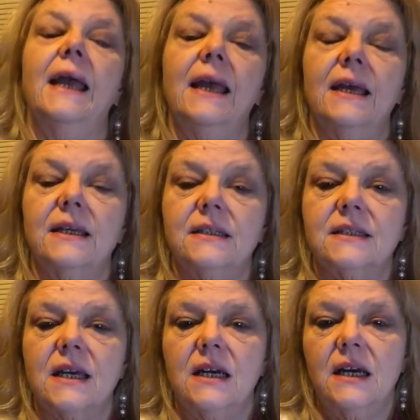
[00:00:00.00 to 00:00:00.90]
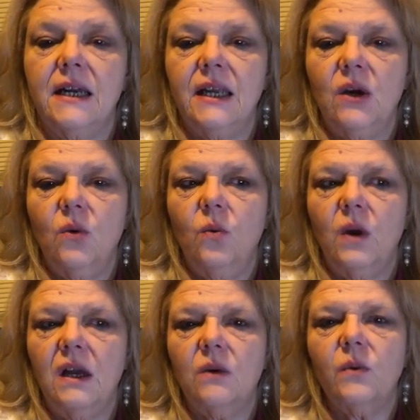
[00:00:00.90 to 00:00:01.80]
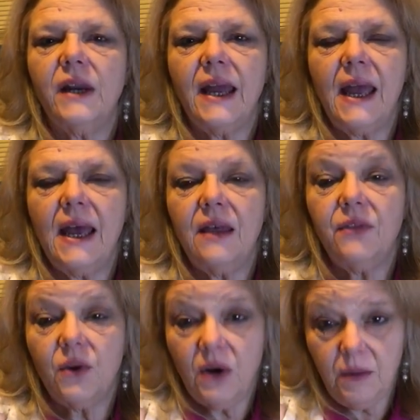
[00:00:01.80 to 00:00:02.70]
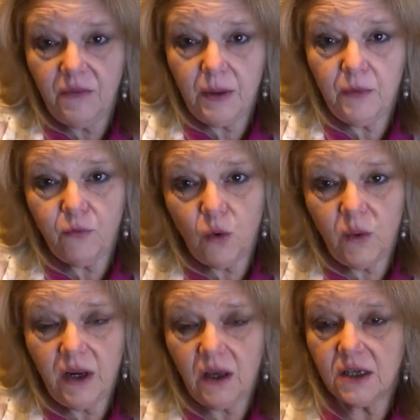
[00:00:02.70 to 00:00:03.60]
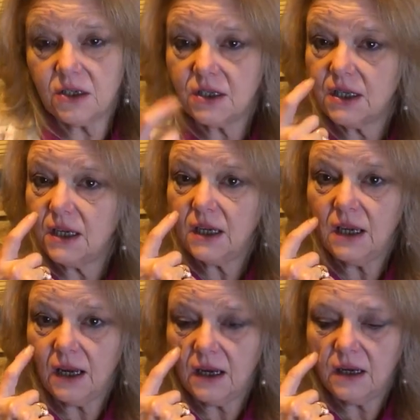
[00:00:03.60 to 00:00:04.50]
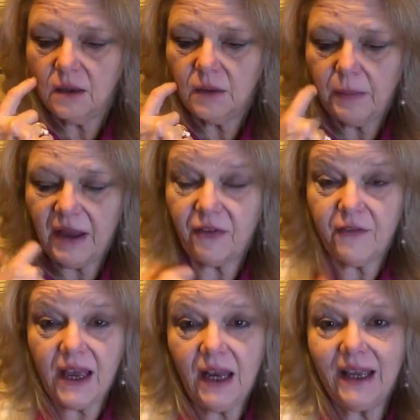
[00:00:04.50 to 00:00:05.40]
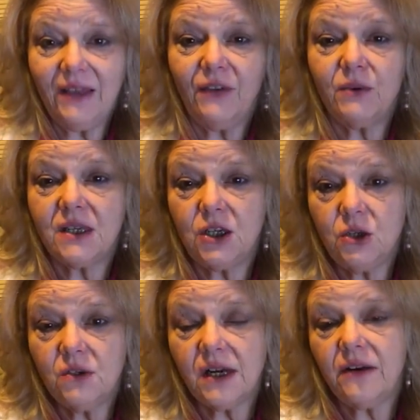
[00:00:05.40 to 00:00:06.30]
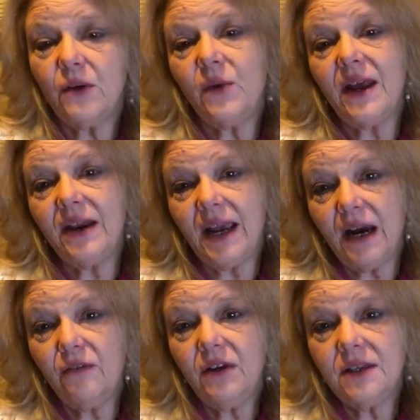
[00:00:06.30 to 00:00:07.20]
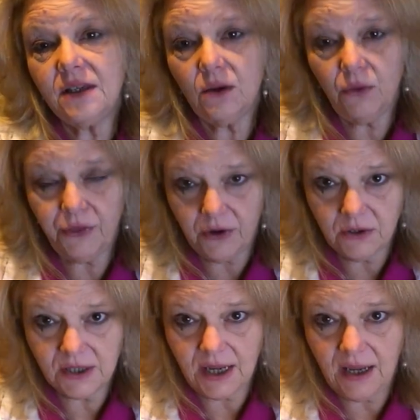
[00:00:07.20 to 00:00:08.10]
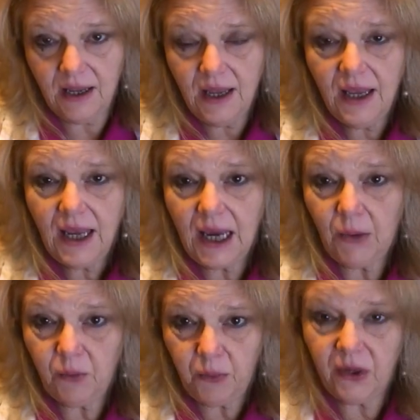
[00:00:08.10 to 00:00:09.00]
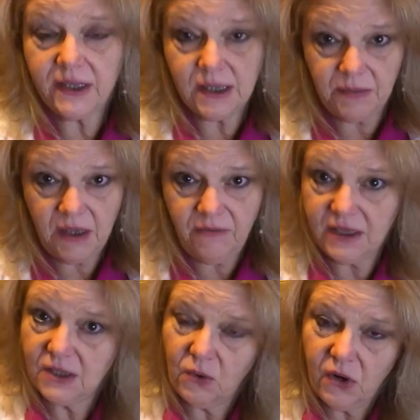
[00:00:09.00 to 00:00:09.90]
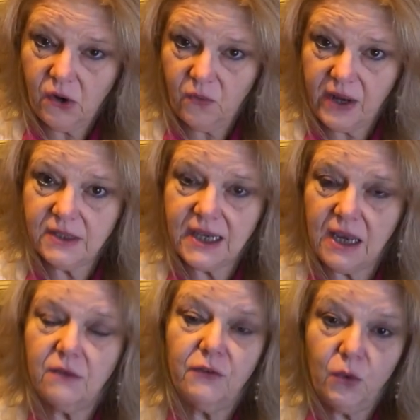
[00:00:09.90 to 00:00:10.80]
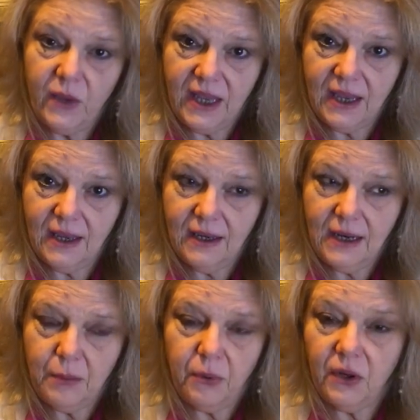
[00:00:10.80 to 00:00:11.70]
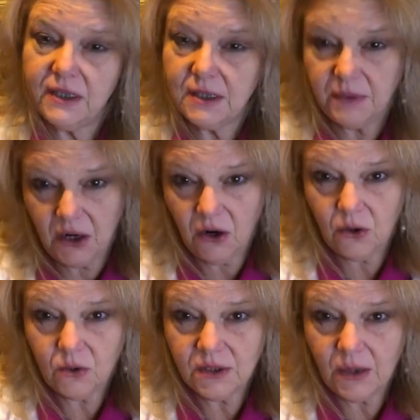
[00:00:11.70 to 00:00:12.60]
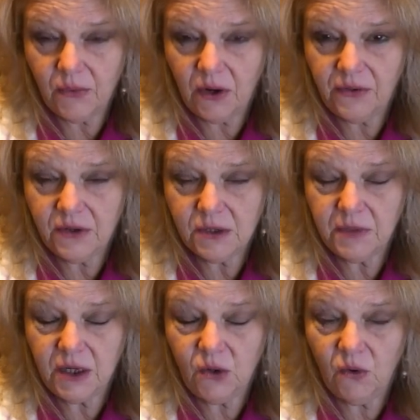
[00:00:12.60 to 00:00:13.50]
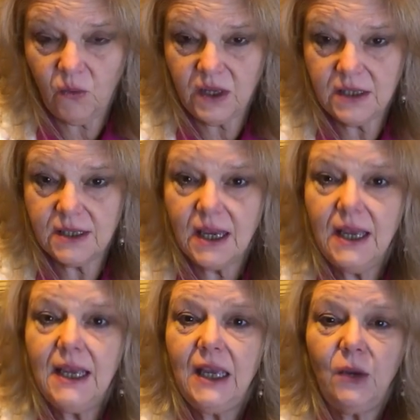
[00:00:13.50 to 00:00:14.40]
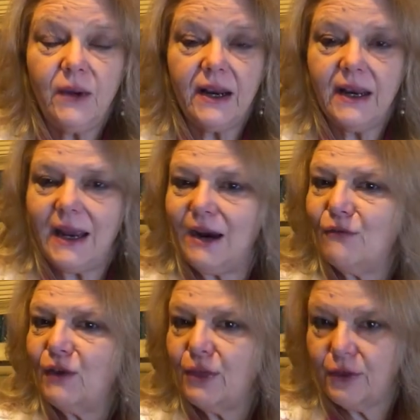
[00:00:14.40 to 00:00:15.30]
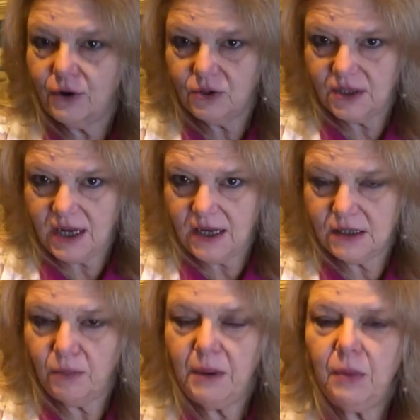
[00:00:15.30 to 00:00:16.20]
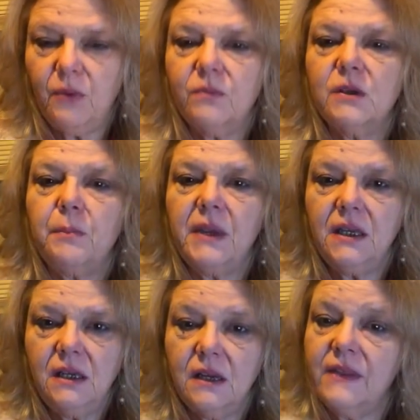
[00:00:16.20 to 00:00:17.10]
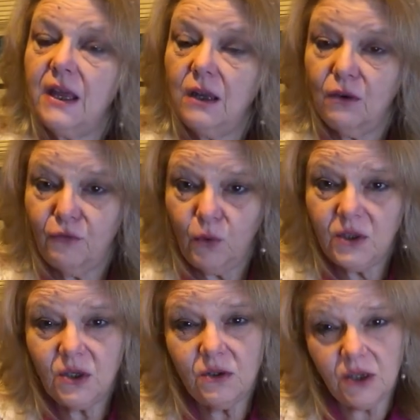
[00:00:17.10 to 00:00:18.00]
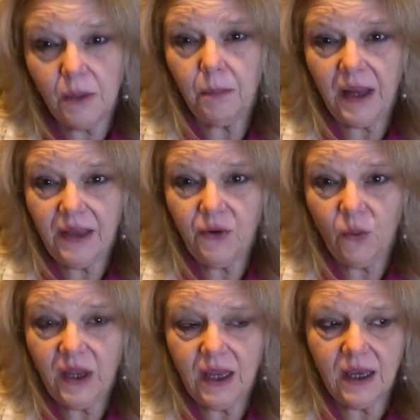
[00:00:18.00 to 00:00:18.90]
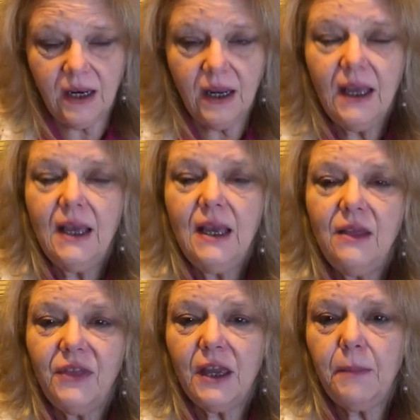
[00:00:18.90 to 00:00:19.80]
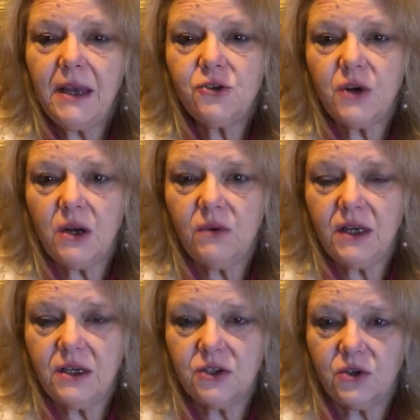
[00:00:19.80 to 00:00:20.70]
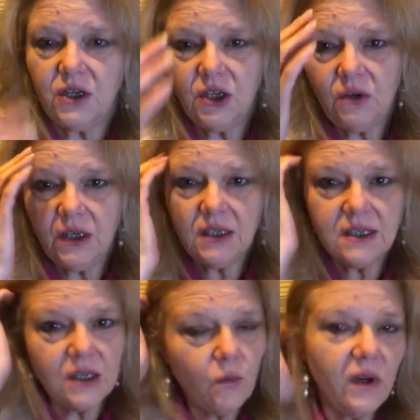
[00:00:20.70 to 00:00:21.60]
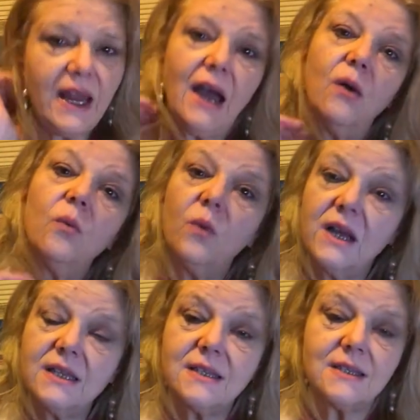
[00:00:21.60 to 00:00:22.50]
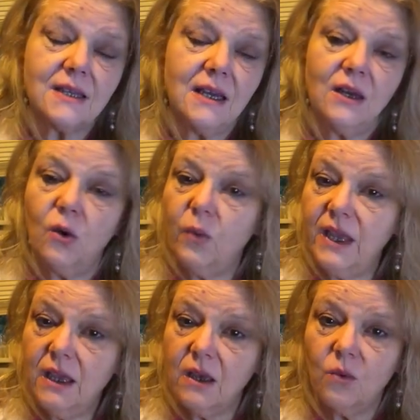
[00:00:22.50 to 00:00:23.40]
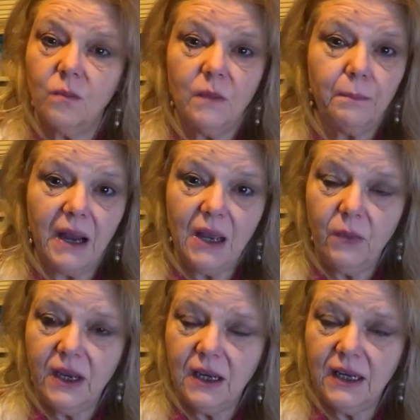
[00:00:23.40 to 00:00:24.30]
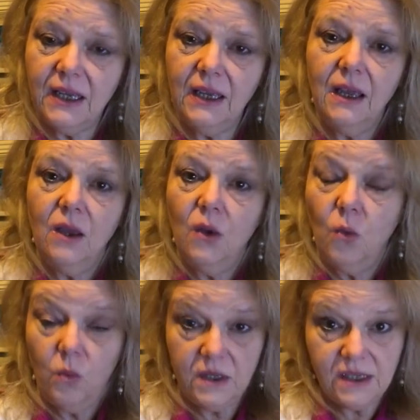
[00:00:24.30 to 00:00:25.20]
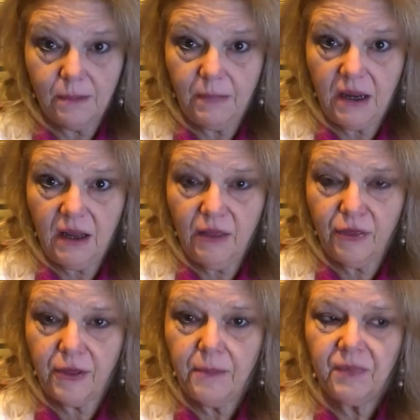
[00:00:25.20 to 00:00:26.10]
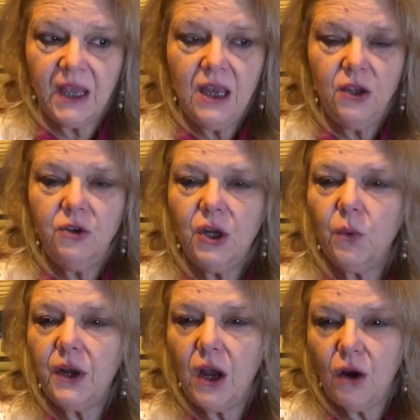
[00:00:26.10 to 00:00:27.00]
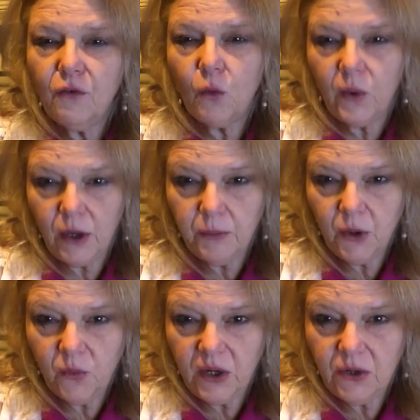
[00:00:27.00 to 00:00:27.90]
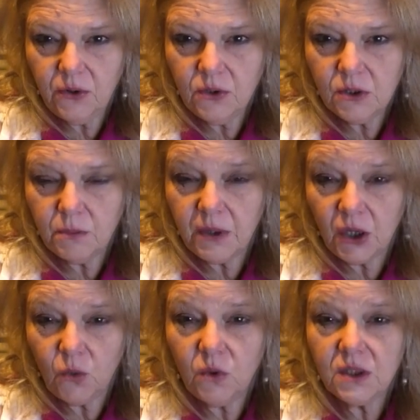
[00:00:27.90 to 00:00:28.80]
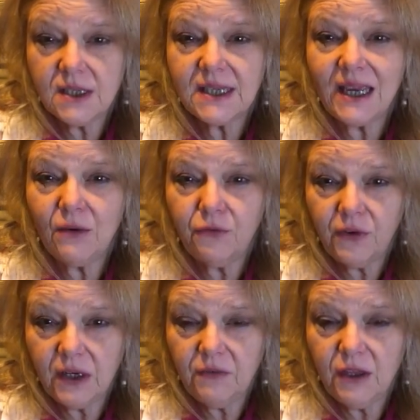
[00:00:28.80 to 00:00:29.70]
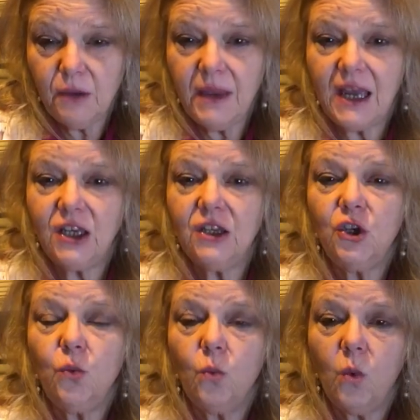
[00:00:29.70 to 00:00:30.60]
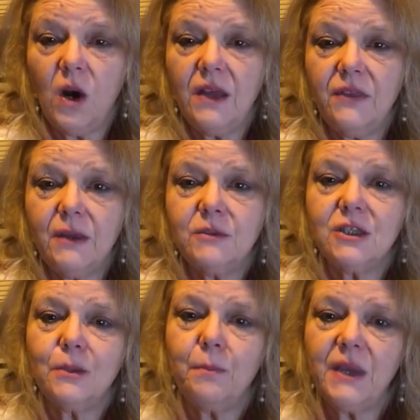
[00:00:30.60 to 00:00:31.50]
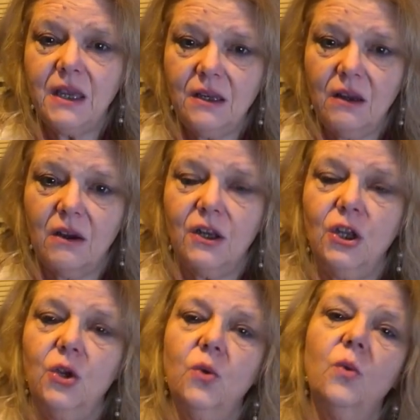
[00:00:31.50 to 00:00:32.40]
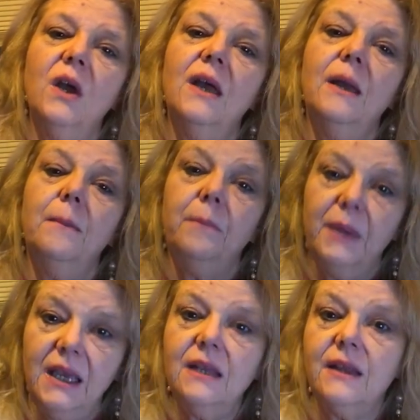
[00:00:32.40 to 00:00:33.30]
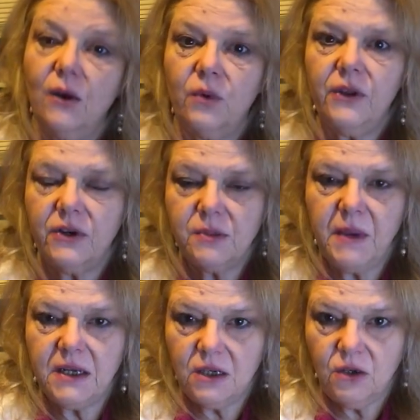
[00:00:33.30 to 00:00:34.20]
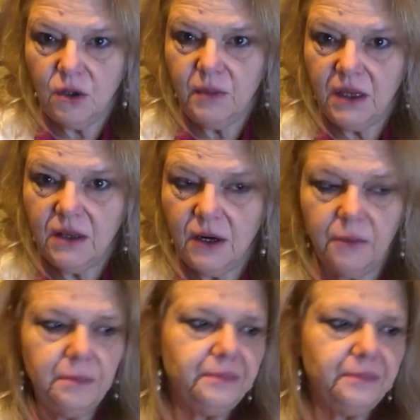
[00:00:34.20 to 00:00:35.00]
And I know when I had the Grapevine, before we launched the About the Valley, there was a newsletter that went out every single Thursday, and I would pull in some of the events going on around town for the weekend. I'd pull in some of the articles that were on there, some of the newer ones. It went out every Thursday, so people depended on that and looked forward to it to help plan their weekend. Think about your own industry. Do you need to send one out once a week, bi-weekly, once a month? You don't want to overwhelm your readers, but you want to stay in front of them, and you want them to depend on you being there when they're expecting you to be there.